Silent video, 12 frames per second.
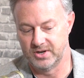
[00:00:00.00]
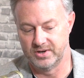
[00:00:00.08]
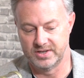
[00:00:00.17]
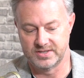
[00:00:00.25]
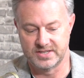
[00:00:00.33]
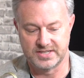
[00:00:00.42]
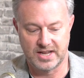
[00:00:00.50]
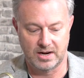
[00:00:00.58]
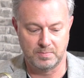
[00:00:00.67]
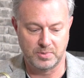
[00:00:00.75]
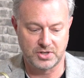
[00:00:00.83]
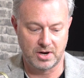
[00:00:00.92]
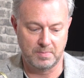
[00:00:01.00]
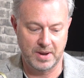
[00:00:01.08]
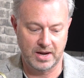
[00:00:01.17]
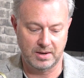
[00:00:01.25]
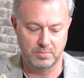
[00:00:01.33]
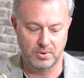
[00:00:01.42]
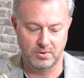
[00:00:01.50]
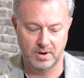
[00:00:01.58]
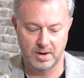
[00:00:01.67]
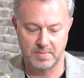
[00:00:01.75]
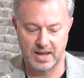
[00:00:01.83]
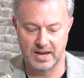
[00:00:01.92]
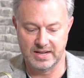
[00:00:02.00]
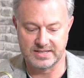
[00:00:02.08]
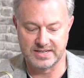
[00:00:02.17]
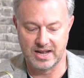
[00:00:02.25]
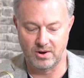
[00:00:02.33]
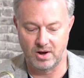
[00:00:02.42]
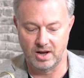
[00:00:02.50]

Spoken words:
There it is, the Start Packing program, and it's now